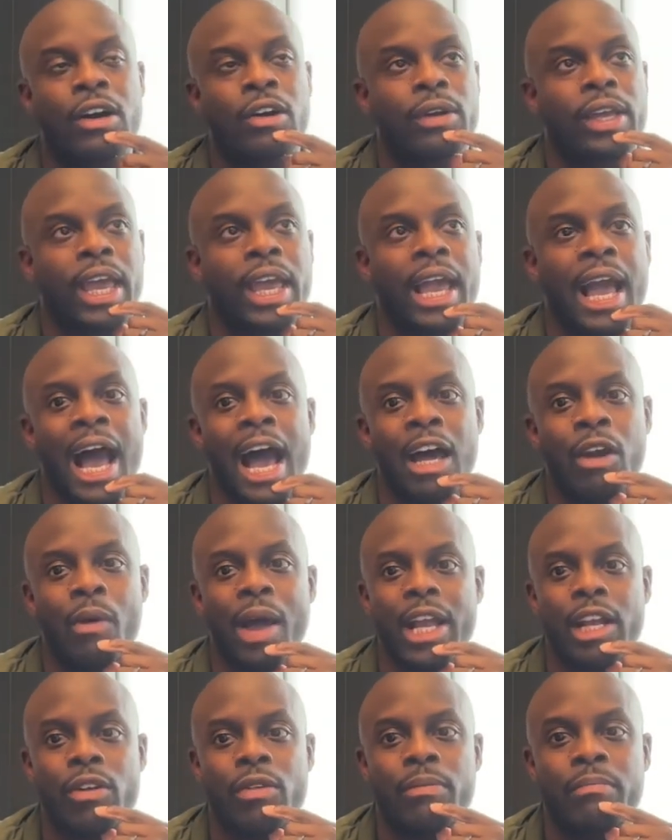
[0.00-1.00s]
okay, how do
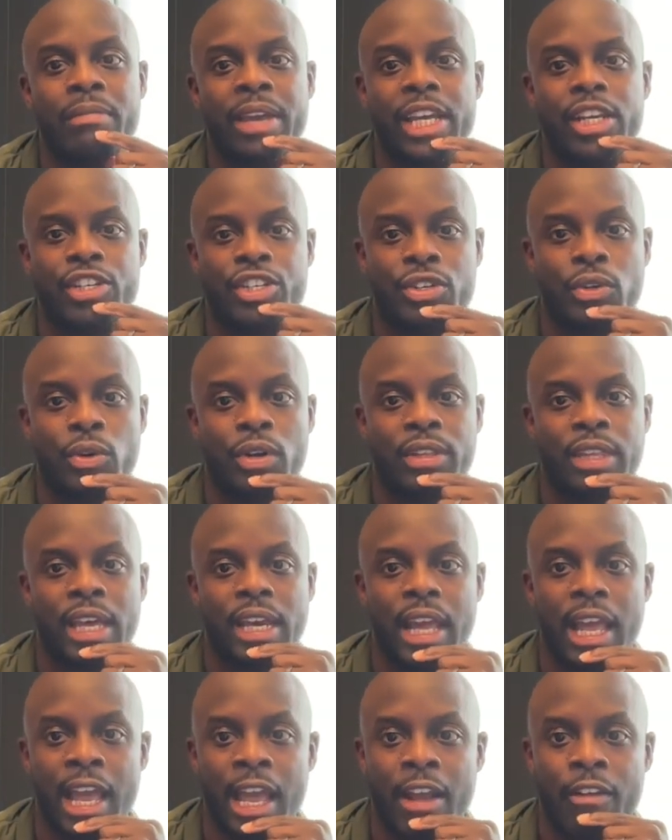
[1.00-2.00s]
I make sure
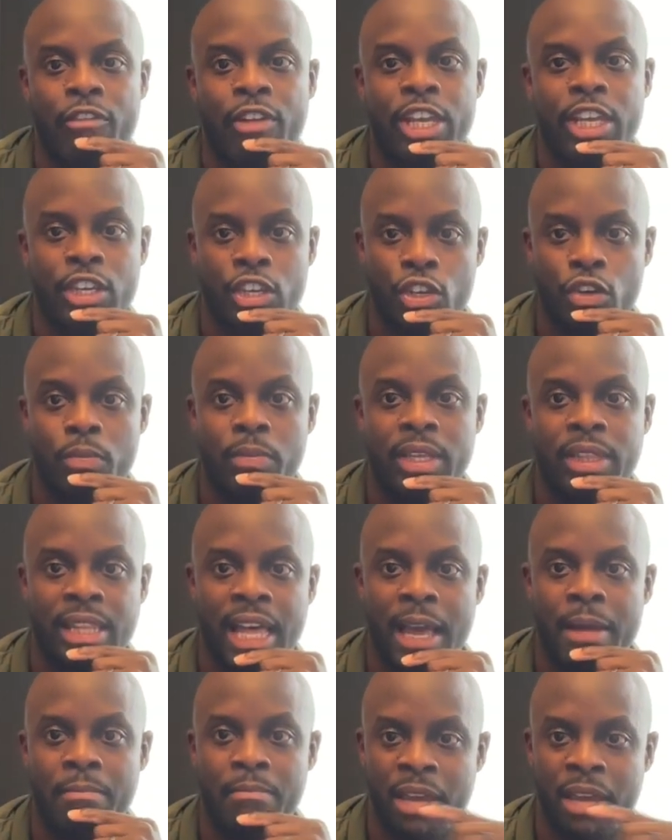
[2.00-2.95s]
that every human that